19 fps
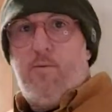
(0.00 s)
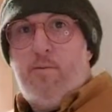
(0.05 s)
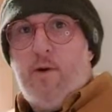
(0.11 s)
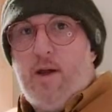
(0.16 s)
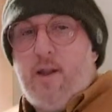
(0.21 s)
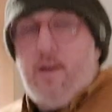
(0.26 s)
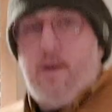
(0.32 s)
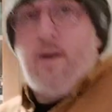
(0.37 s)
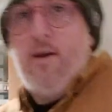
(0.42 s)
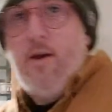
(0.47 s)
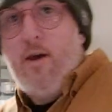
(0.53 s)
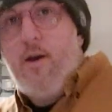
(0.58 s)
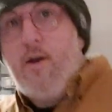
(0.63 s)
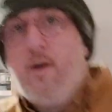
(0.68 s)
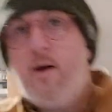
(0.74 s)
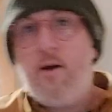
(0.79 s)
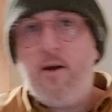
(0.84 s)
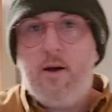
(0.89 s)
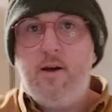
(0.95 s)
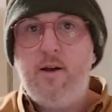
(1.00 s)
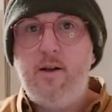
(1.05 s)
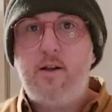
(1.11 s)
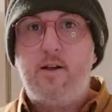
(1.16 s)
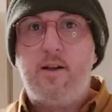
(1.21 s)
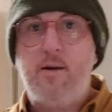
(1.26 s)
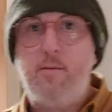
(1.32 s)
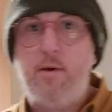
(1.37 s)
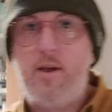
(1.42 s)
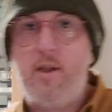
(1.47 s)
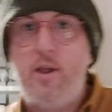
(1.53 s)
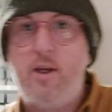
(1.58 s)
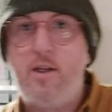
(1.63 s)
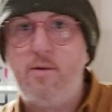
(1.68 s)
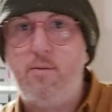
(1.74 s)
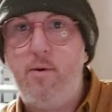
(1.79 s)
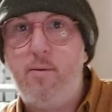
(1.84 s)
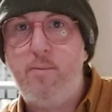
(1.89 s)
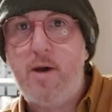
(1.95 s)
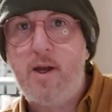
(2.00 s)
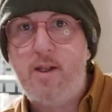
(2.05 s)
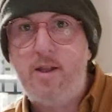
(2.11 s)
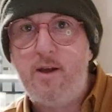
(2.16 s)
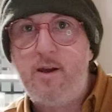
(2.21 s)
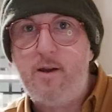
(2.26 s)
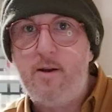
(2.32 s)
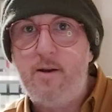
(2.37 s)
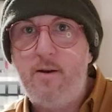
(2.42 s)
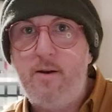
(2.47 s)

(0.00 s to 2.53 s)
better. Make things a bit better.